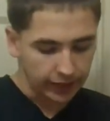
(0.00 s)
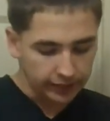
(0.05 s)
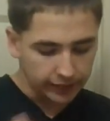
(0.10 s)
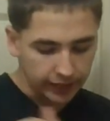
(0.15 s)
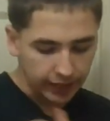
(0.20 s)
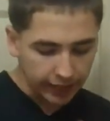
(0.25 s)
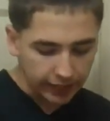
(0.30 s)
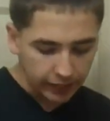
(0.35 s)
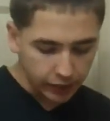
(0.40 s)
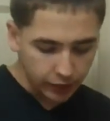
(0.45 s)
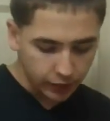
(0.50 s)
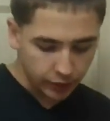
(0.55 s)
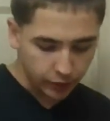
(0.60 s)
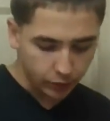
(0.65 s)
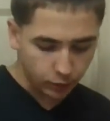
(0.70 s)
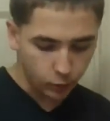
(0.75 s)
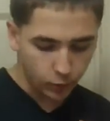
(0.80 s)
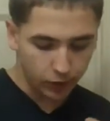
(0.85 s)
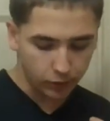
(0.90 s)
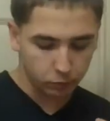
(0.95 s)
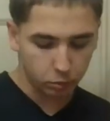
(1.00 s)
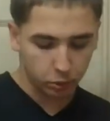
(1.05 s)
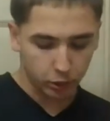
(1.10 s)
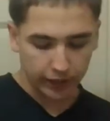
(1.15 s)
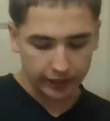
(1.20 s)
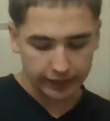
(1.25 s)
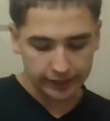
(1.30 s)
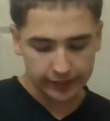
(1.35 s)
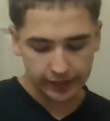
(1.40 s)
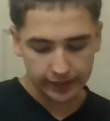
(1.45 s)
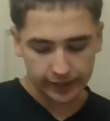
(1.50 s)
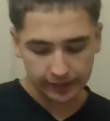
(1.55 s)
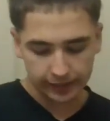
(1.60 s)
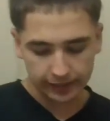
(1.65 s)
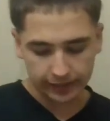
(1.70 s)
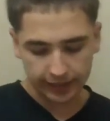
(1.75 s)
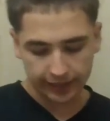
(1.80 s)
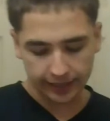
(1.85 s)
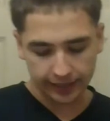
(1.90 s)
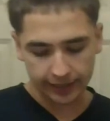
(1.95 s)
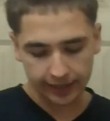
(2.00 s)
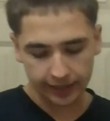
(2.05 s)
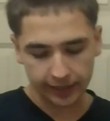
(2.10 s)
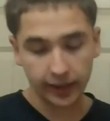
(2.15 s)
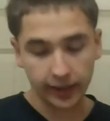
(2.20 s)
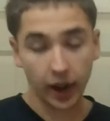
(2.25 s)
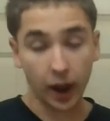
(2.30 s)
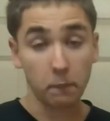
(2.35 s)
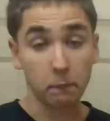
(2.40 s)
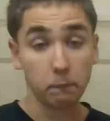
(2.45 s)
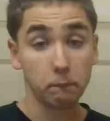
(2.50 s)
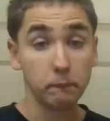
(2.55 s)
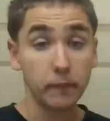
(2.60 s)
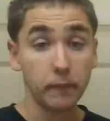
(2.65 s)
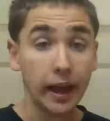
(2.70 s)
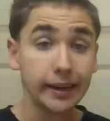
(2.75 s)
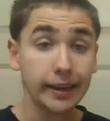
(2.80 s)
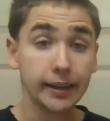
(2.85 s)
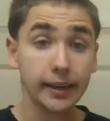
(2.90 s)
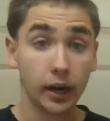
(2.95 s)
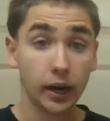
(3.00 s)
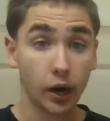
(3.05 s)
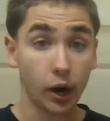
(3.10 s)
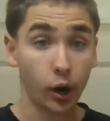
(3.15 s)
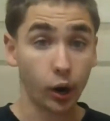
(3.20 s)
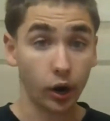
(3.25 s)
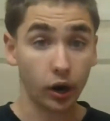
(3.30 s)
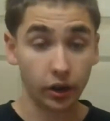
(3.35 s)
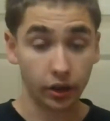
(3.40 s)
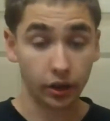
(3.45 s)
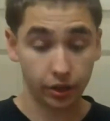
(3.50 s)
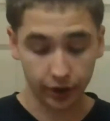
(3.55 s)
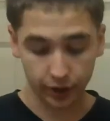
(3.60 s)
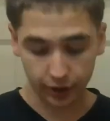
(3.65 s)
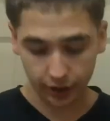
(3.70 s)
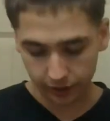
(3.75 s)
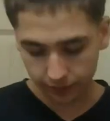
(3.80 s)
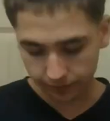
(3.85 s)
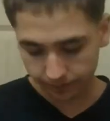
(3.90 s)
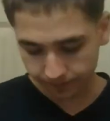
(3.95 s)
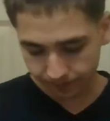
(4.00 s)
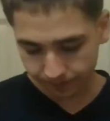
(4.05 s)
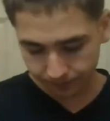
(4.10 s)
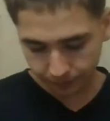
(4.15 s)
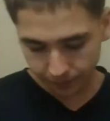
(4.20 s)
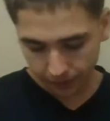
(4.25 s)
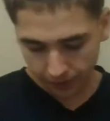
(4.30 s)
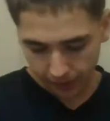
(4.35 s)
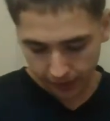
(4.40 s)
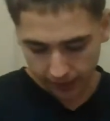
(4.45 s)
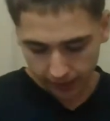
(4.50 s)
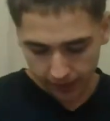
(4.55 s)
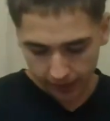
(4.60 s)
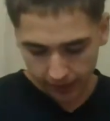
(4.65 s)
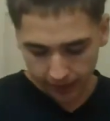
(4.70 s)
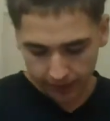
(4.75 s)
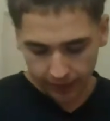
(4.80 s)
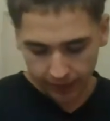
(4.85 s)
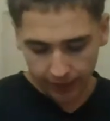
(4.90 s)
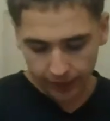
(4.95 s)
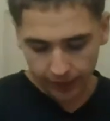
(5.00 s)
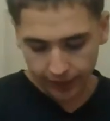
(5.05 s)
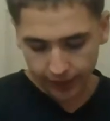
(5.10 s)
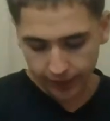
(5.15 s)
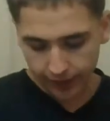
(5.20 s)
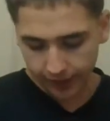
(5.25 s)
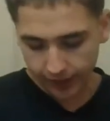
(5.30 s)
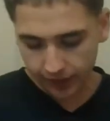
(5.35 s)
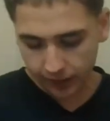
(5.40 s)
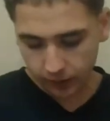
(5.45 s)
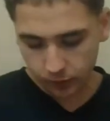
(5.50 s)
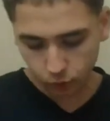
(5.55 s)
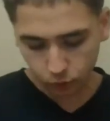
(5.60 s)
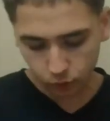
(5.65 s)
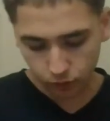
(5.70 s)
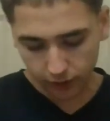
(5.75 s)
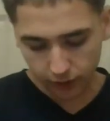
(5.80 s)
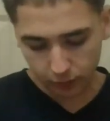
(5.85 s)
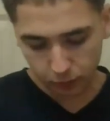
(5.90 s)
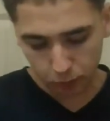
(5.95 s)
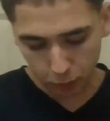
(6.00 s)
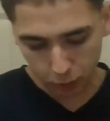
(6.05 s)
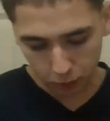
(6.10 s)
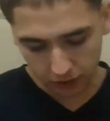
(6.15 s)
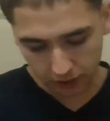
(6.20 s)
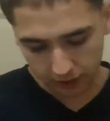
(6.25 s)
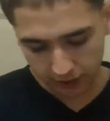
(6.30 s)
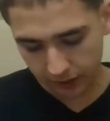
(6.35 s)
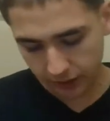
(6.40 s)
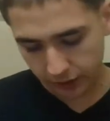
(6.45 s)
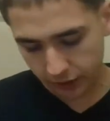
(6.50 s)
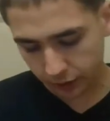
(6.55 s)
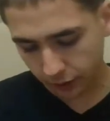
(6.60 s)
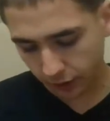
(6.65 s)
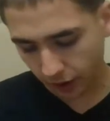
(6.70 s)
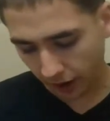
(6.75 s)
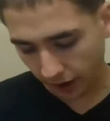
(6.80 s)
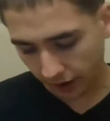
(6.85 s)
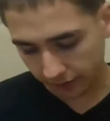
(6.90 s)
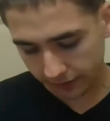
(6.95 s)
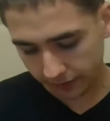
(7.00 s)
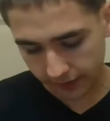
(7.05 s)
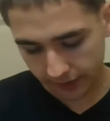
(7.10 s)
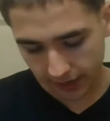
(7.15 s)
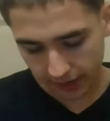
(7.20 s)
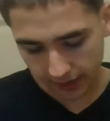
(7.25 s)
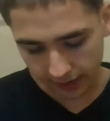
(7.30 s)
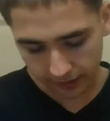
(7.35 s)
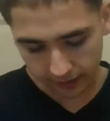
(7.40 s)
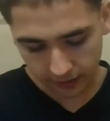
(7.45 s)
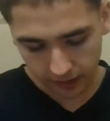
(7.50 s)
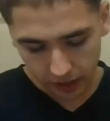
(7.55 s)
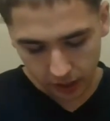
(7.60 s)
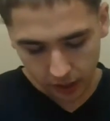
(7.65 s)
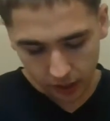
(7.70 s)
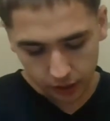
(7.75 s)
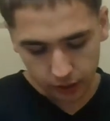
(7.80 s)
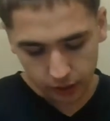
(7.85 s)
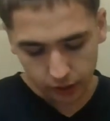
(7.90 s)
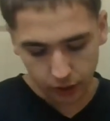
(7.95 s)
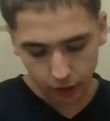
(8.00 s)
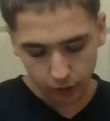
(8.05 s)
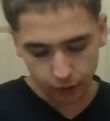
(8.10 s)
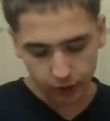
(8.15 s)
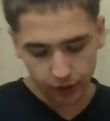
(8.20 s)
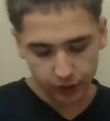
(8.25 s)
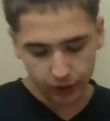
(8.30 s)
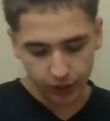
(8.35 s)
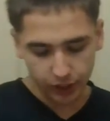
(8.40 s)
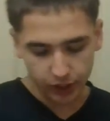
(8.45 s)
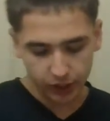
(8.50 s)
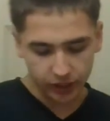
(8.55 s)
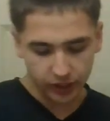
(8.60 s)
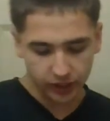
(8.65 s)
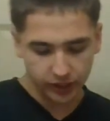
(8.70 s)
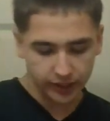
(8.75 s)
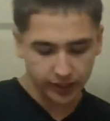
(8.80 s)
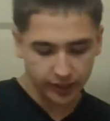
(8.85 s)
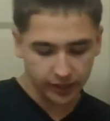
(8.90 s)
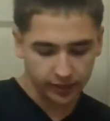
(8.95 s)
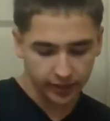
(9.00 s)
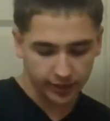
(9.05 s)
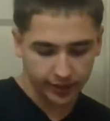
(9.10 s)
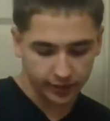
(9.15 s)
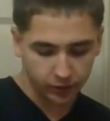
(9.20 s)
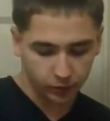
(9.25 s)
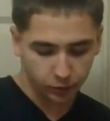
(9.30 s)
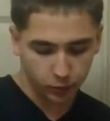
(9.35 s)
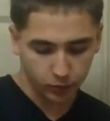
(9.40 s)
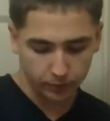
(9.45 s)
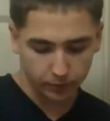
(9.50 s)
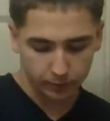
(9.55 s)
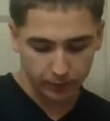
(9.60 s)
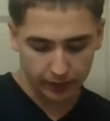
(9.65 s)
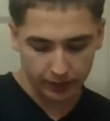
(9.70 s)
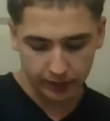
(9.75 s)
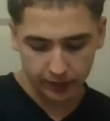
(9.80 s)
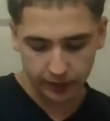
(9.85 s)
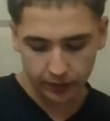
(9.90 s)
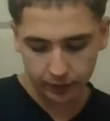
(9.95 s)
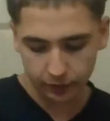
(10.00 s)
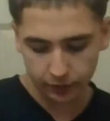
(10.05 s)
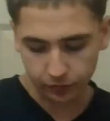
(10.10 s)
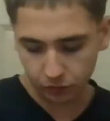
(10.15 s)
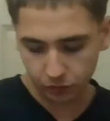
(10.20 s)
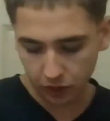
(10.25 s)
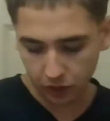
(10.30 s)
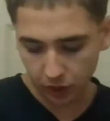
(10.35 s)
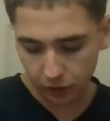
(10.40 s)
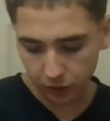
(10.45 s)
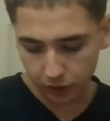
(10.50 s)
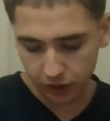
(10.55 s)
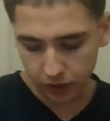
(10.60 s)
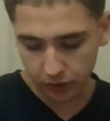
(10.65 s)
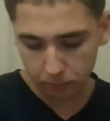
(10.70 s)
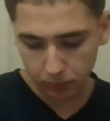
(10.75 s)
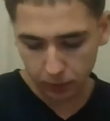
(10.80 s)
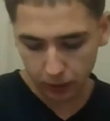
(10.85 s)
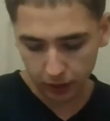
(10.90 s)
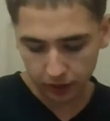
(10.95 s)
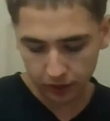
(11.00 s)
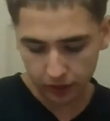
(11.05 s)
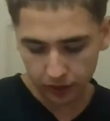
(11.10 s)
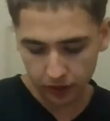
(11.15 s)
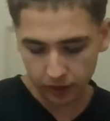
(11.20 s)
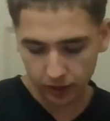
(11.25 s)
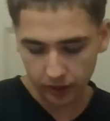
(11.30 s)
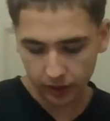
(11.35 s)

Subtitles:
Later, when President Lincoln met the author, he is reported to have said, "So you're the little woman who wrote the book